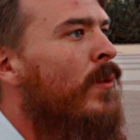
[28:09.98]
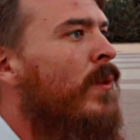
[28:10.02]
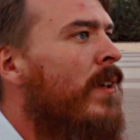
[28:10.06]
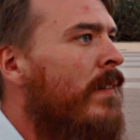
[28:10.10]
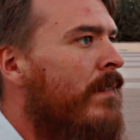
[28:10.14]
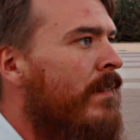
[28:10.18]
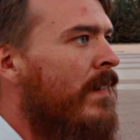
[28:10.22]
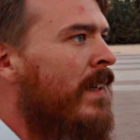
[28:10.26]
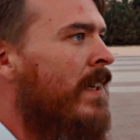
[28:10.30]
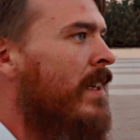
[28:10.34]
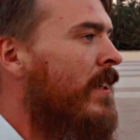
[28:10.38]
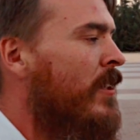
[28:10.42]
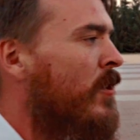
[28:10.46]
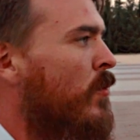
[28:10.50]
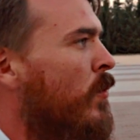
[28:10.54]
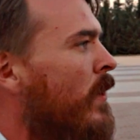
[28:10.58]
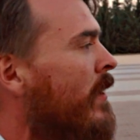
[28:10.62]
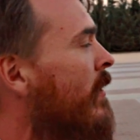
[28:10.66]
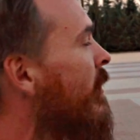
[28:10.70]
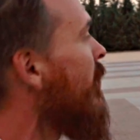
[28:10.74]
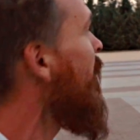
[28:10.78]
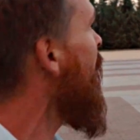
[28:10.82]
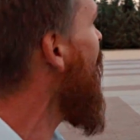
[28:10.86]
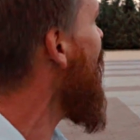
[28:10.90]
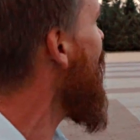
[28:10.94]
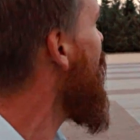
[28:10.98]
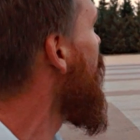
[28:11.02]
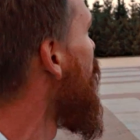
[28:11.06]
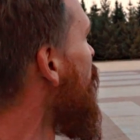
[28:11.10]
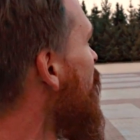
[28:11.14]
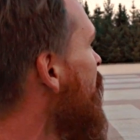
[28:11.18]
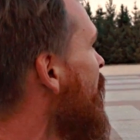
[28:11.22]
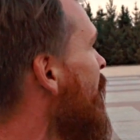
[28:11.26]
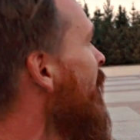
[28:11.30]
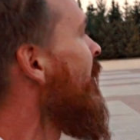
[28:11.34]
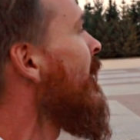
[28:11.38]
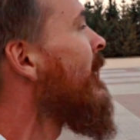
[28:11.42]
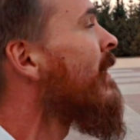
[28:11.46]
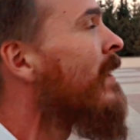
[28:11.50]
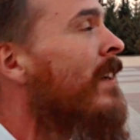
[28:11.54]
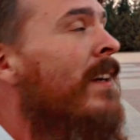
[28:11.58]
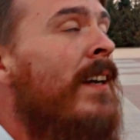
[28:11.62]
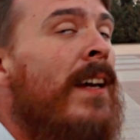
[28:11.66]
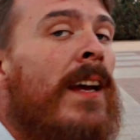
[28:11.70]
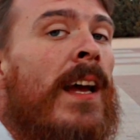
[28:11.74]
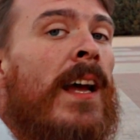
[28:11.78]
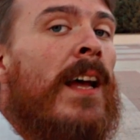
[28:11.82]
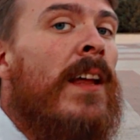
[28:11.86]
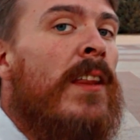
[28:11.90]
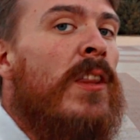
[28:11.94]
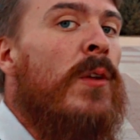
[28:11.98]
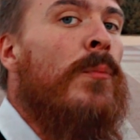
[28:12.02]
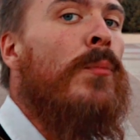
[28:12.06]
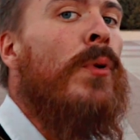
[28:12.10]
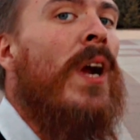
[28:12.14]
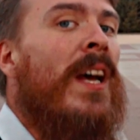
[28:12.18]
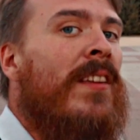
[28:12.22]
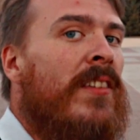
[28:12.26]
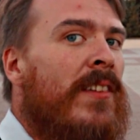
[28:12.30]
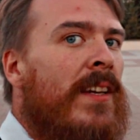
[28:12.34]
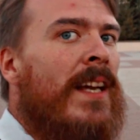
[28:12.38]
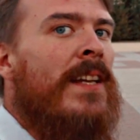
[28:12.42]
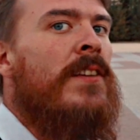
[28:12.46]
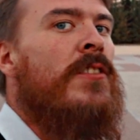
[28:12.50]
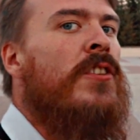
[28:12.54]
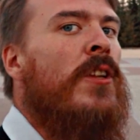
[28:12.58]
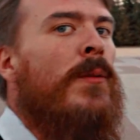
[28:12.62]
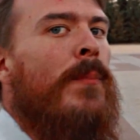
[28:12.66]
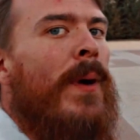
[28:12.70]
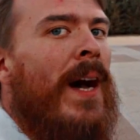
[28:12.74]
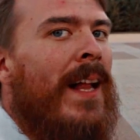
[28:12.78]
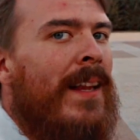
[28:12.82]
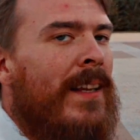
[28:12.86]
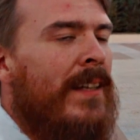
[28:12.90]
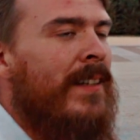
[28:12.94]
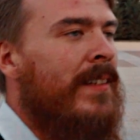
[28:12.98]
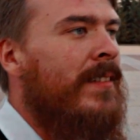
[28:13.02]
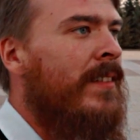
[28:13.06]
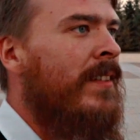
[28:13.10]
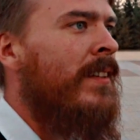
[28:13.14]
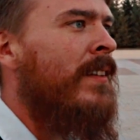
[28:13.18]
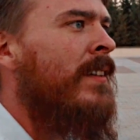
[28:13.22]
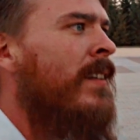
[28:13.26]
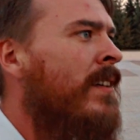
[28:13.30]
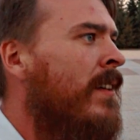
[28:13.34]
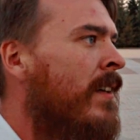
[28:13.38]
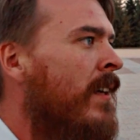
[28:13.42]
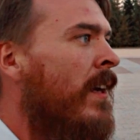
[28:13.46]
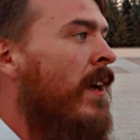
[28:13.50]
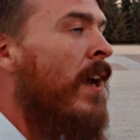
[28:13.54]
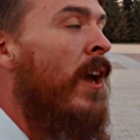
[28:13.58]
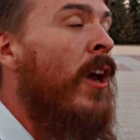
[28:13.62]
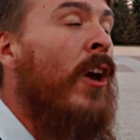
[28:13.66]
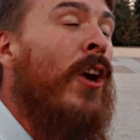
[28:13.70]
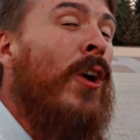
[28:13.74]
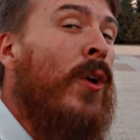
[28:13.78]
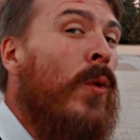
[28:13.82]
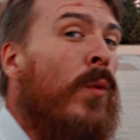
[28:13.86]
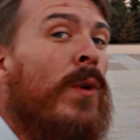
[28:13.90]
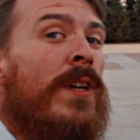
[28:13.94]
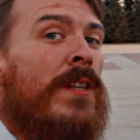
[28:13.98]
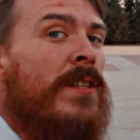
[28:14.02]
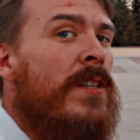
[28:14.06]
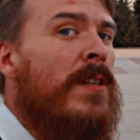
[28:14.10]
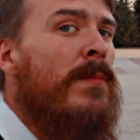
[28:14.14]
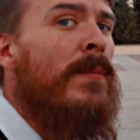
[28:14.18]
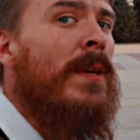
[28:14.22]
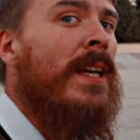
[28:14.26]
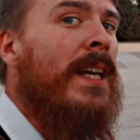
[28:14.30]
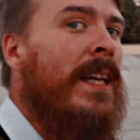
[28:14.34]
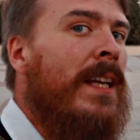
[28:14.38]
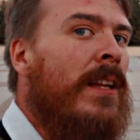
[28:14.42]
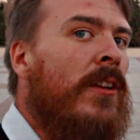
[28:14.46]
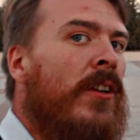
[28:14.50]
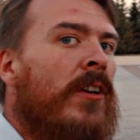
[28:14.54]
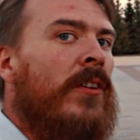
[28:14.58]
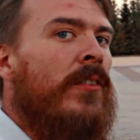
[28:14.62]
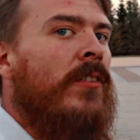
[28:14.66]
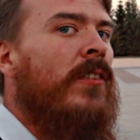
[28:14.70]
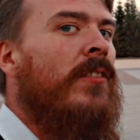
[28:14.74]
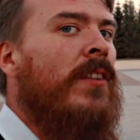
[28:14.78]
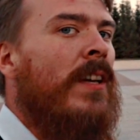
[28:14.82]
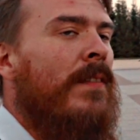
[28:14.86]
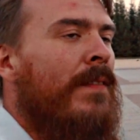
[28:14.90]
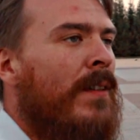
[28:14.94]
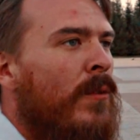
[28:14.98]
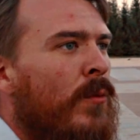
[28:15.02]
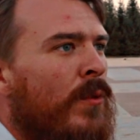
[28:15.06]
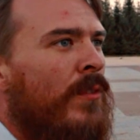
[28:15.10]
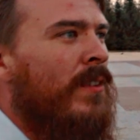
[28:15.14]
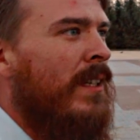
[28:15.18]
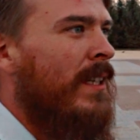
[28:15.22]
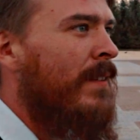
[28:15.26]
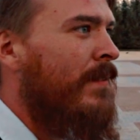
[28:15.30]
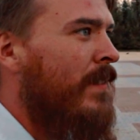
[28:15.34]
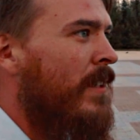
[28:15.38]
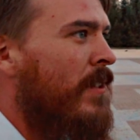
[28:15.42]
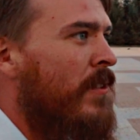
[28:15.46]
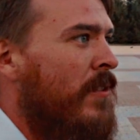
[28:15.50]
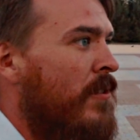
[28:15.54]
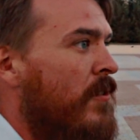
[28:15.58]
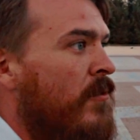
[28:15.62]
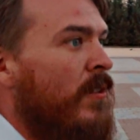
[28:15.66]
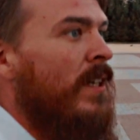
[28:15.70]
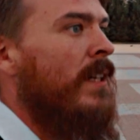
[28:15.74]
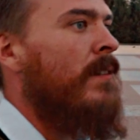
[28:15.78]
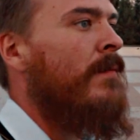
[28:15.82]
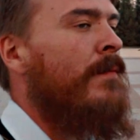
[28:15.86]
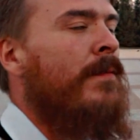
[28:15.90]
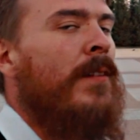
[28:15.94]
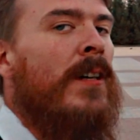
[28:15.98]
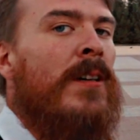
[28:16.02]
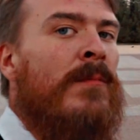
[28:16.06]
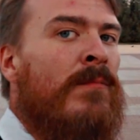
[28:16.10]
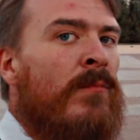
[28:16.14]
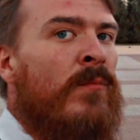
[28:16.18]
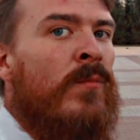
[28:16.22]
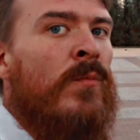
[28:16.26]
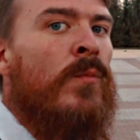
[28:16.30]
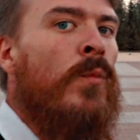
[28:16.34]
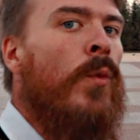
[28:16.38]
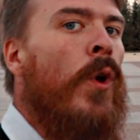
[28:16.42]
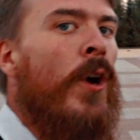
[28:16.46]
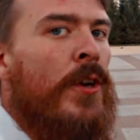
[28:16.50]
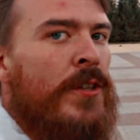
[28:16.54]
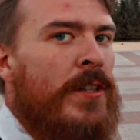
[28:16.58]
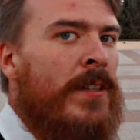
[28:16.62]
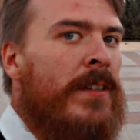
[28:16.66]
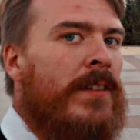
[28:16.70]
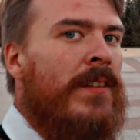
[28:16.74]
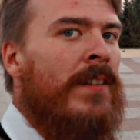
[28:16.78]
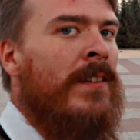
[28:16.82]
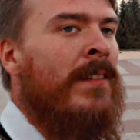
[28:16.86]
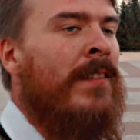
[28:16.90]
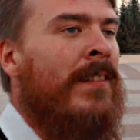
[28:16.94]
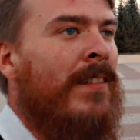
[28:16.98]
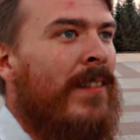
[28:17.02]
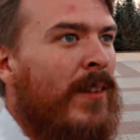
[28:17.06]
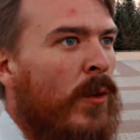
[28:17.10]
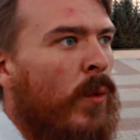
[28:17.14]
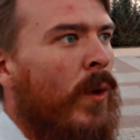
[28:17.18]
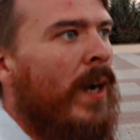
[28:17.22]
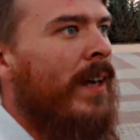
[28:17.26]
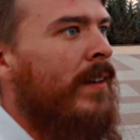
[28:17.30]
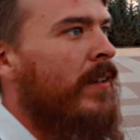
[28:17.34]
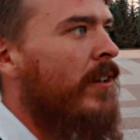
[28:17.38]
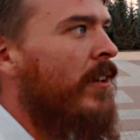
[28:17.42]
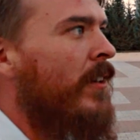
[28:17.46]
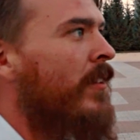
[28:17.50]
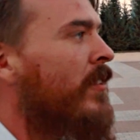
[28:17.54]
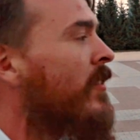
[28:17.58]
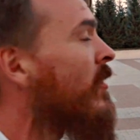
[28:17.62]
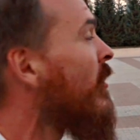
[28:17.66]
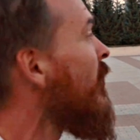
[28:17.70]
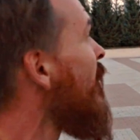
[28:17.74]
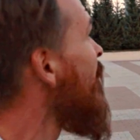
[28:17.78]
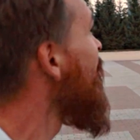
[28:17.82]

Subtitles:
We finish with the TØAK, the presidential palace, which to me looks as if it was lifted straight from Washington, the White House.